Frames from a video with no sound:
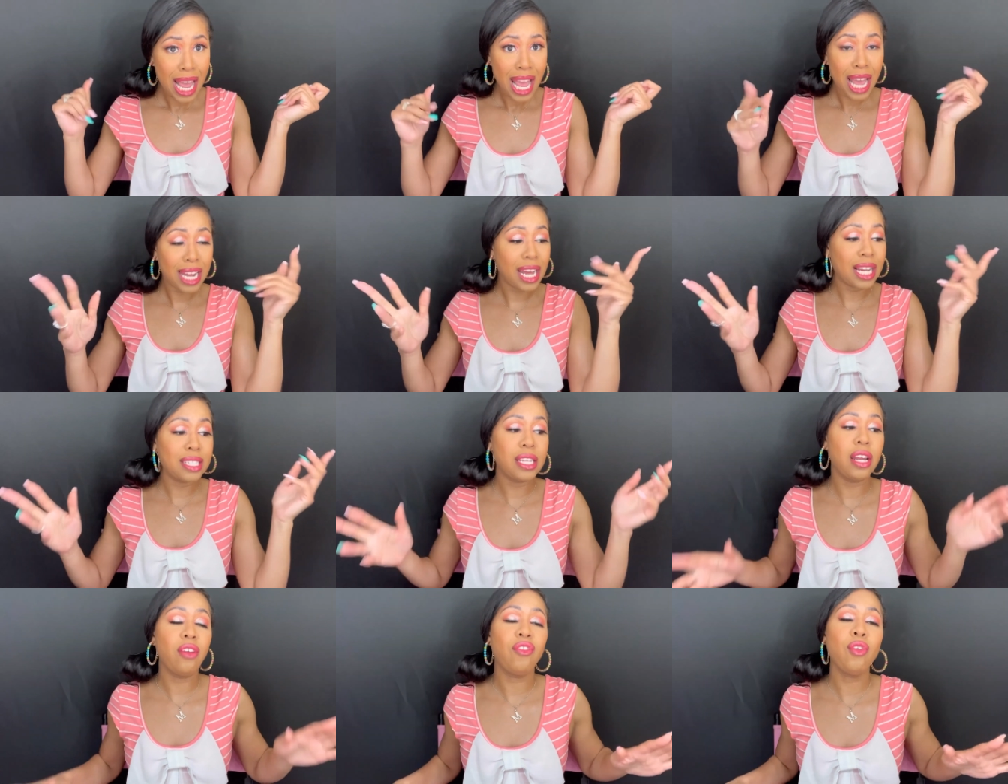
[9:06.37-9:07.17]
And like I
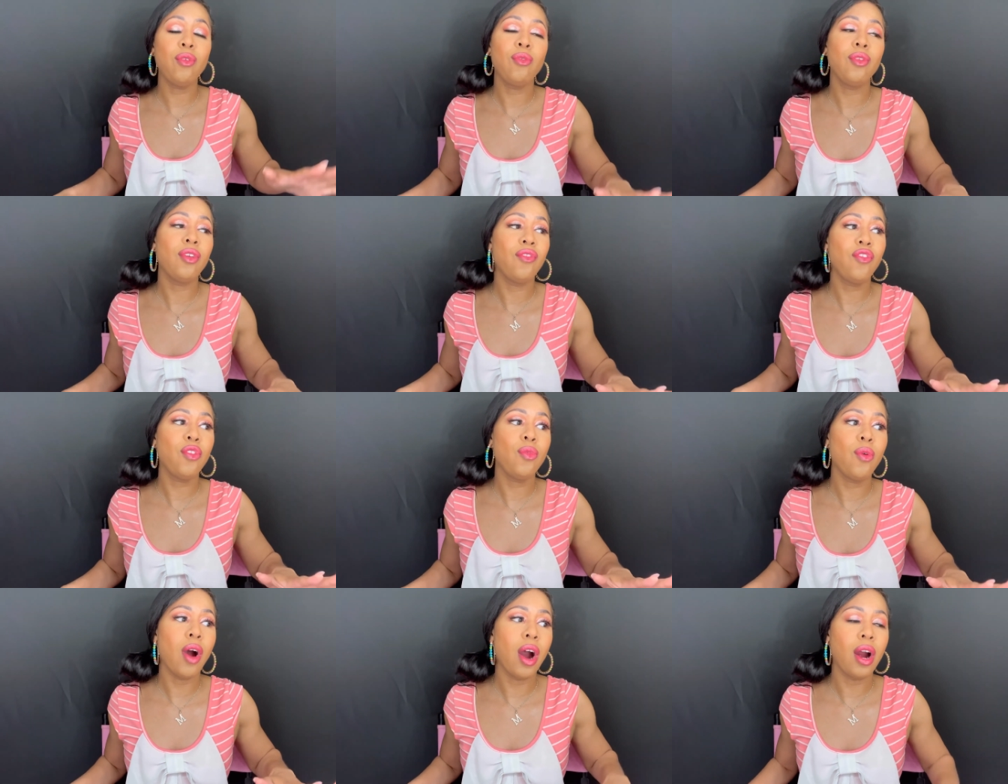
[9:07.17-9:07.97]
said, if
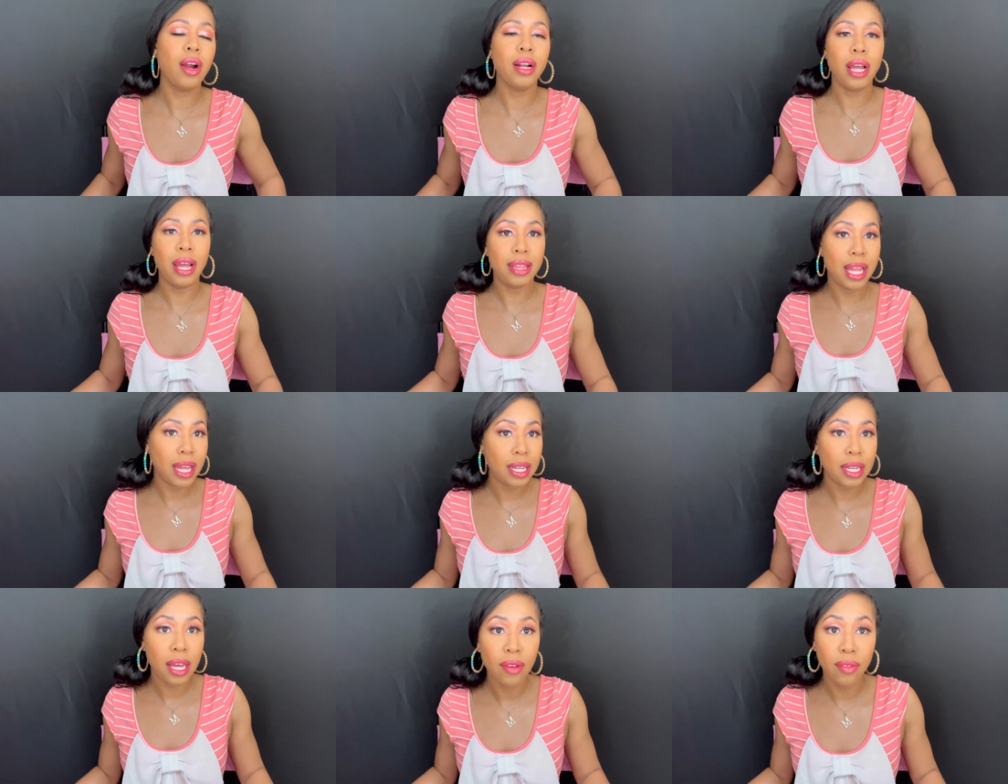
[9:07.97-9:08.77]
you aren't at
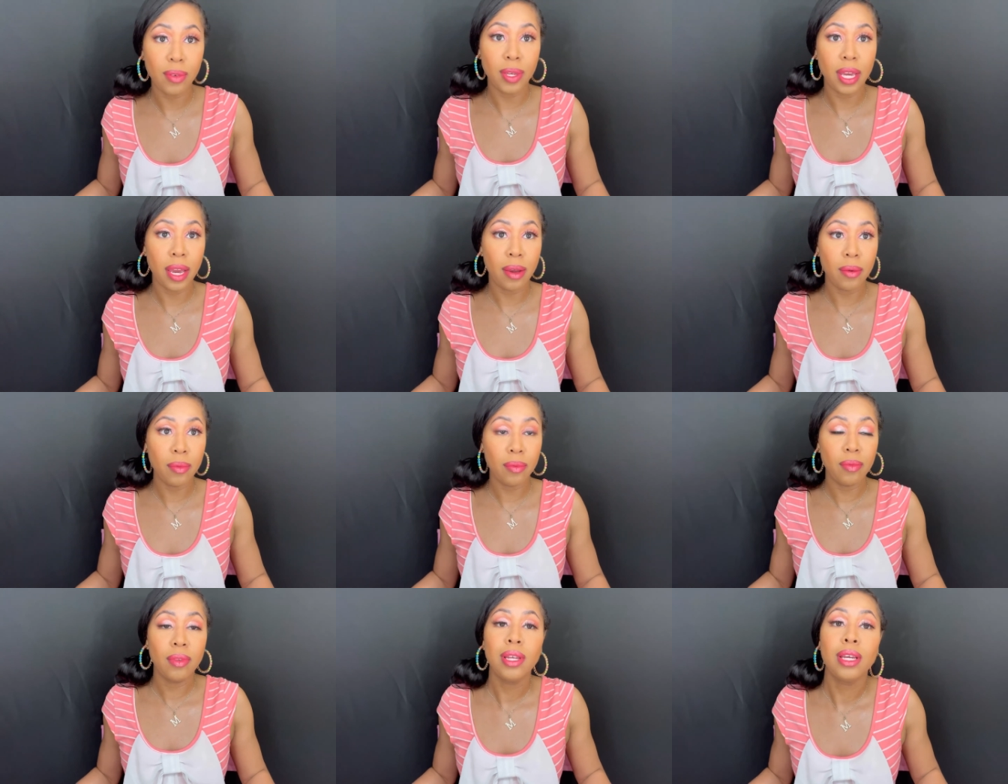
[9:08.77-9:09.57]
that level yet,
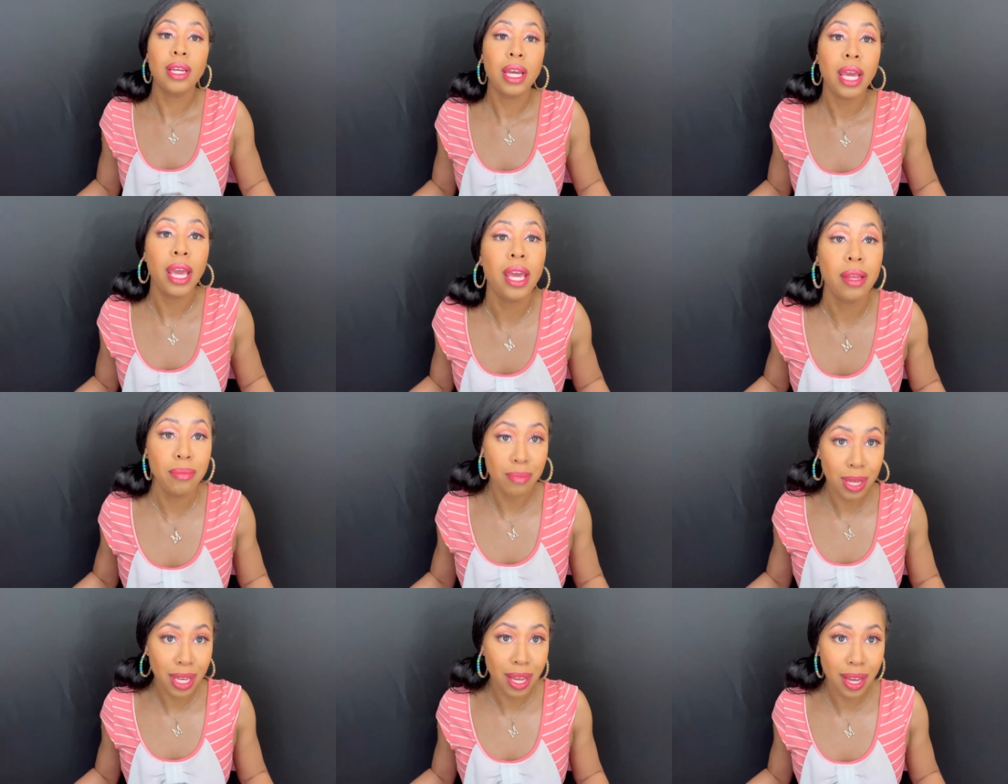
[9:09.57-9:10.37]
hit
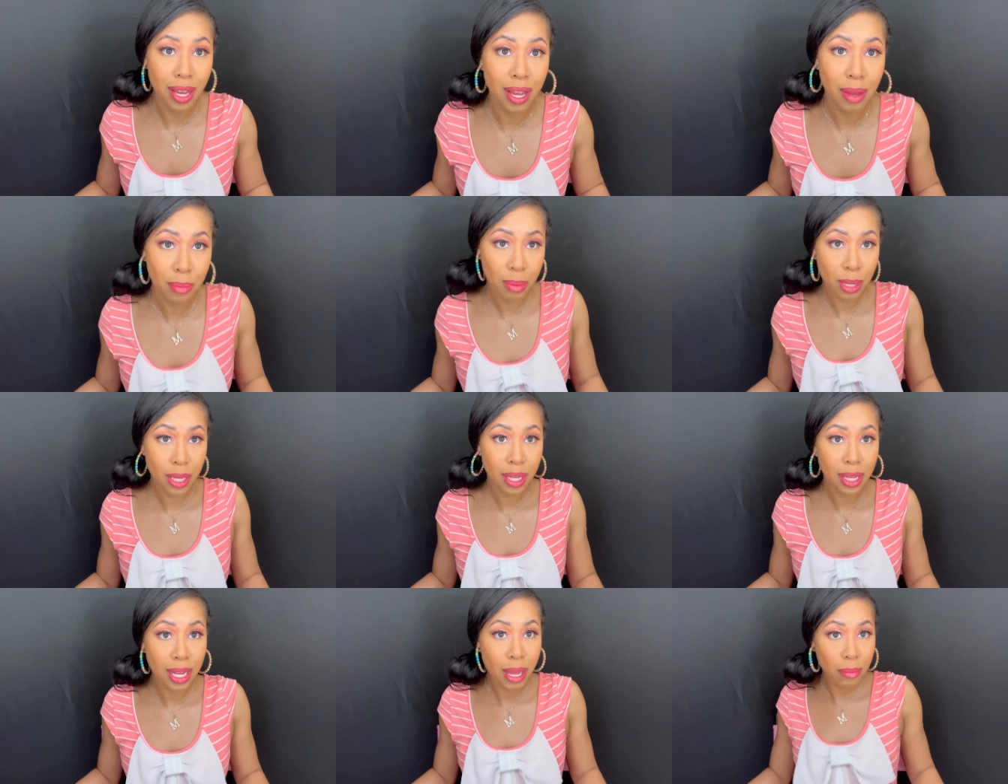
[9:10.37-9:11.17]
me up.
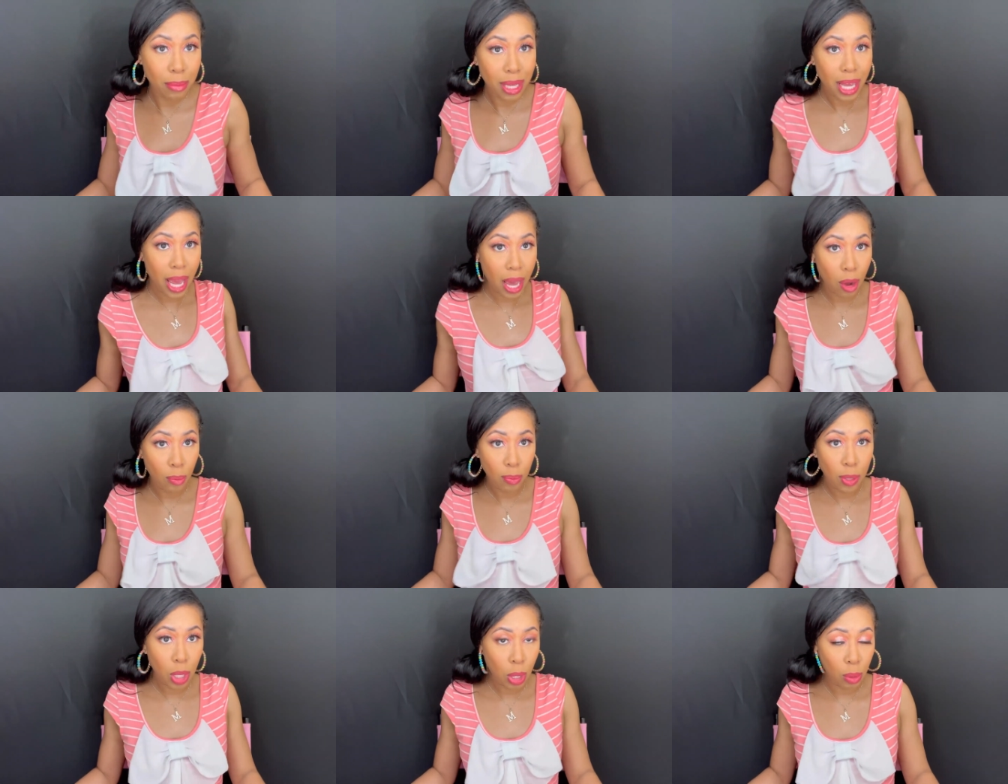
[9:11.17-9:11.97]
Let me
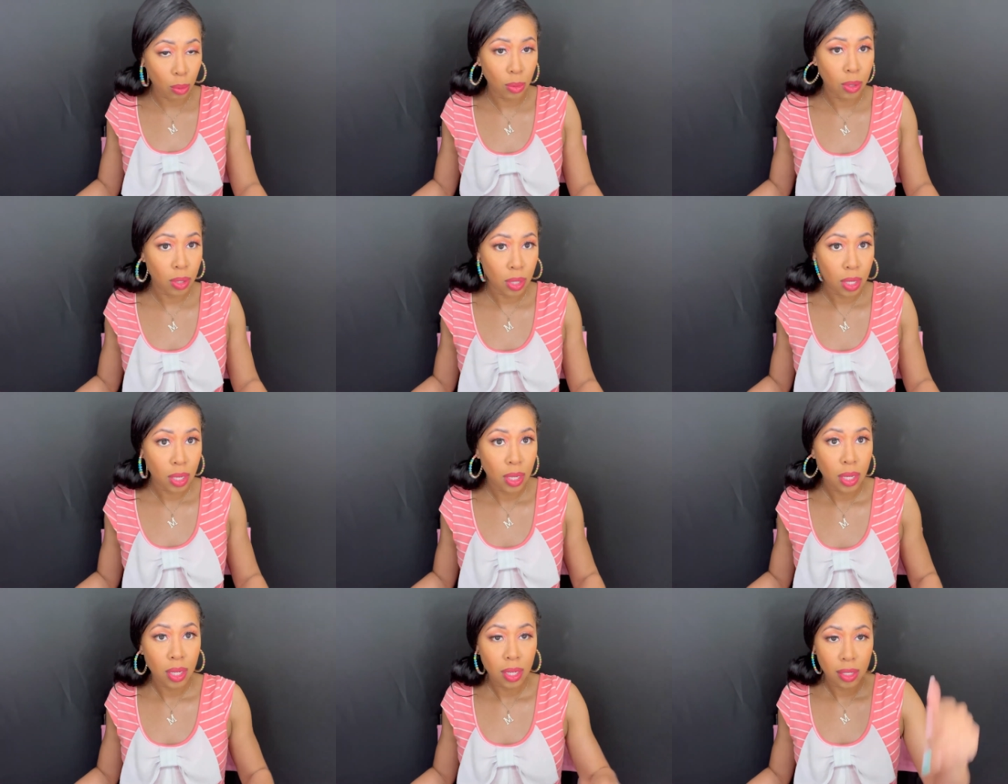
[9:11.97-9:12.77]
help you
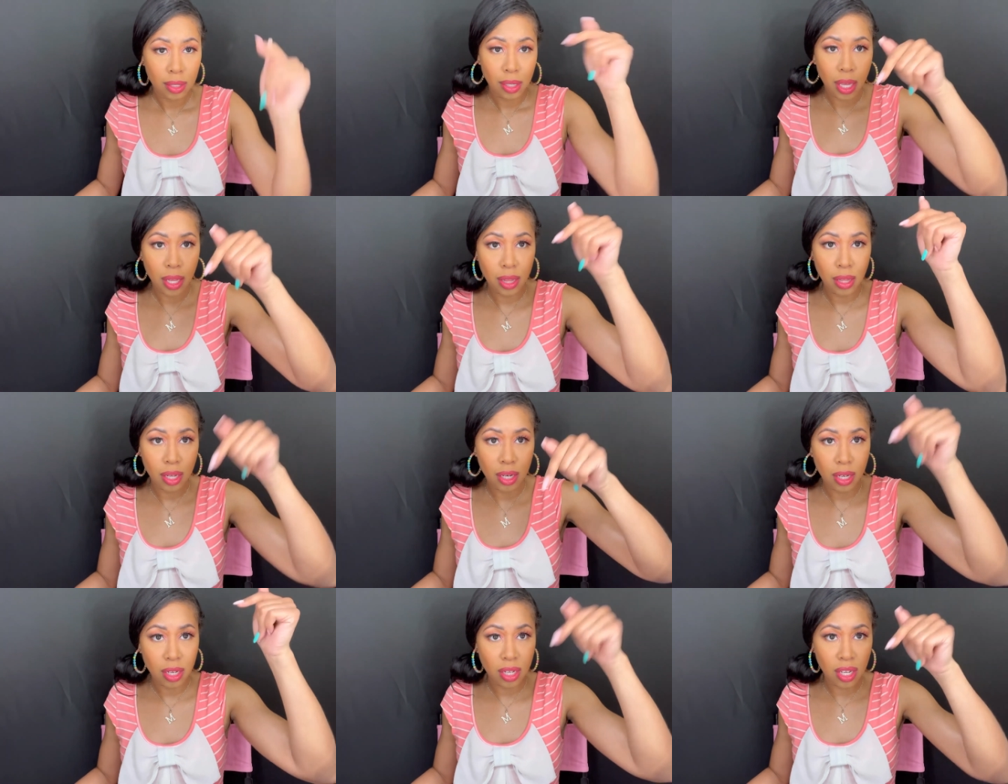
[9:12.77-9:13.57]
in
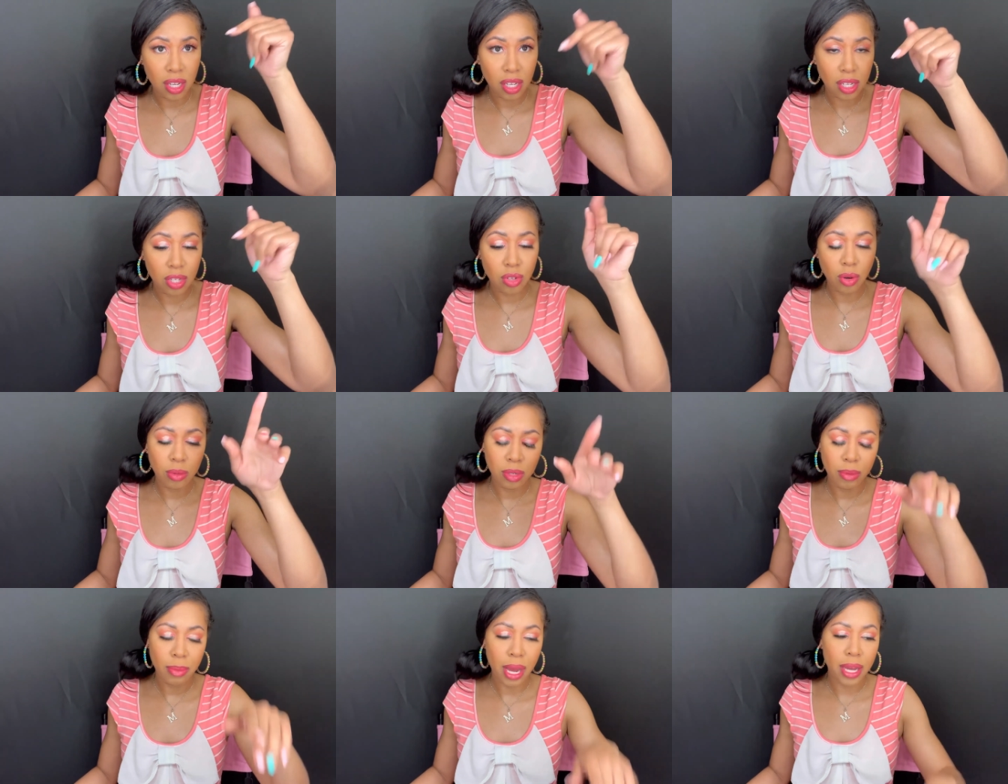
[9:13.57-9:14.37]
the
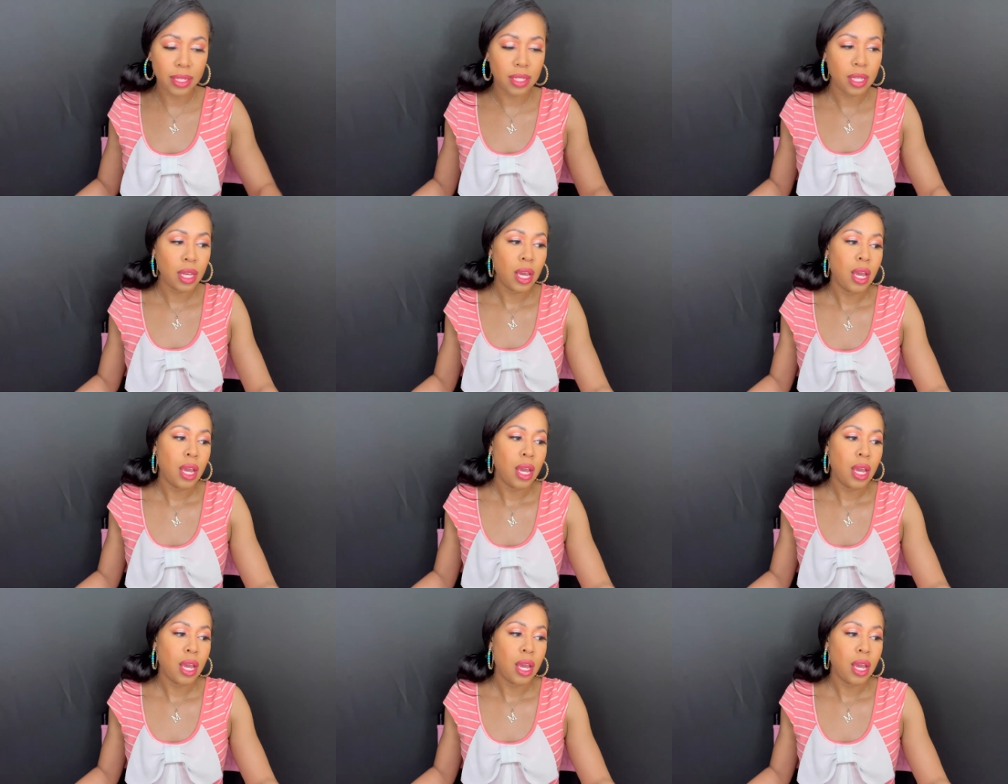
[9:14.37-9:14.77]
description box.